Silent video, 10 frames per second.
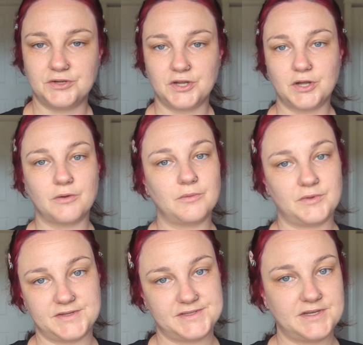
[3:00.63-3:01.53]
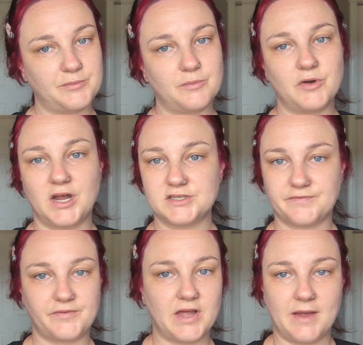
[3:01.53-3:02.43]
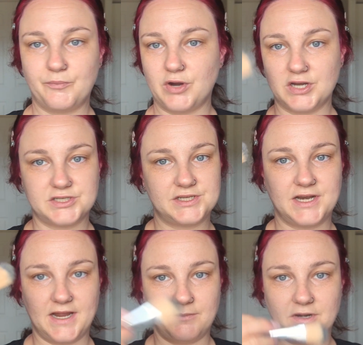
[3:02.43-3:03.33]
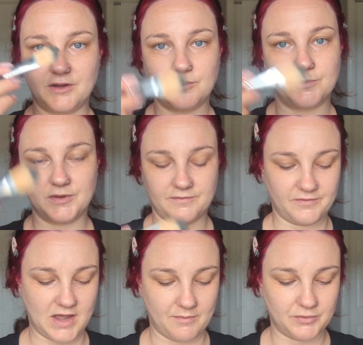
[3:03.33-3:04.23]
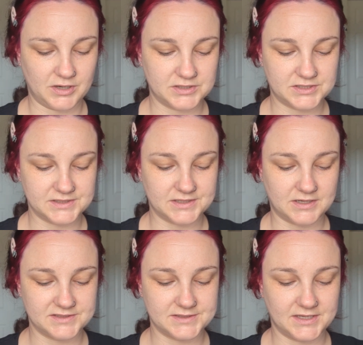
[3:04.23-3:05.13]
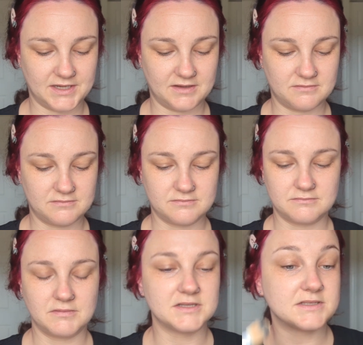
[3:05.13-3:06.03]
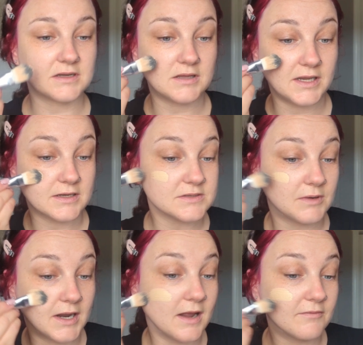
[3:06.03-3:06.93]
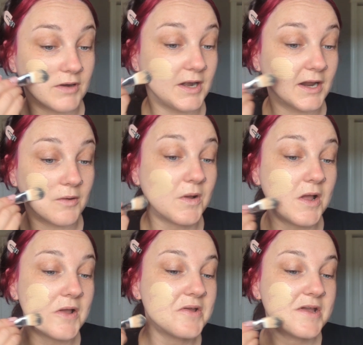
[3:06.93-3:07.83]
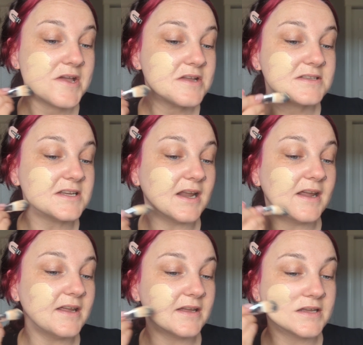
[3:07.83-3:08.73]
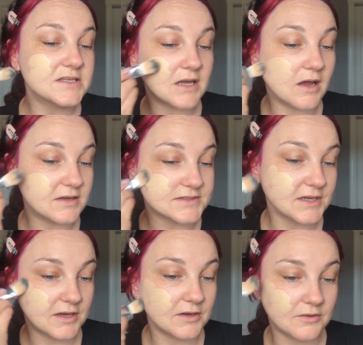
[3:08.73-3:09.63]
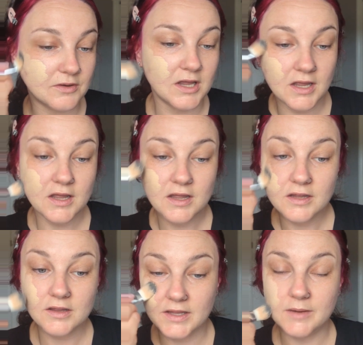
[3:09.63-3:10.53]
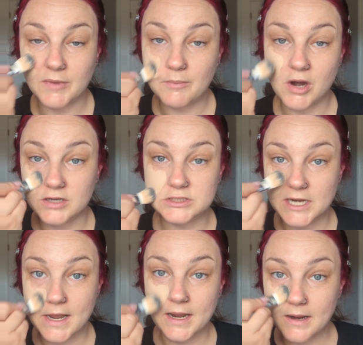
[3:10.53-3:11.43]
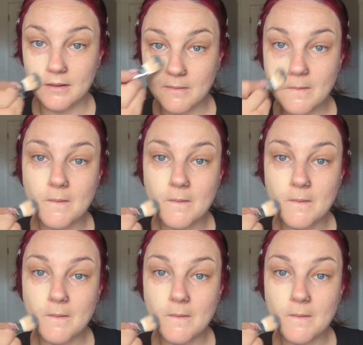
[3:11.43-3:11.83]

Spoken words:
You can go in with a stipple brush, flat brush. Today I'm going to go in with a flat brush because honestly, it's the cleanest one I have right now. Today is also clean my brush day.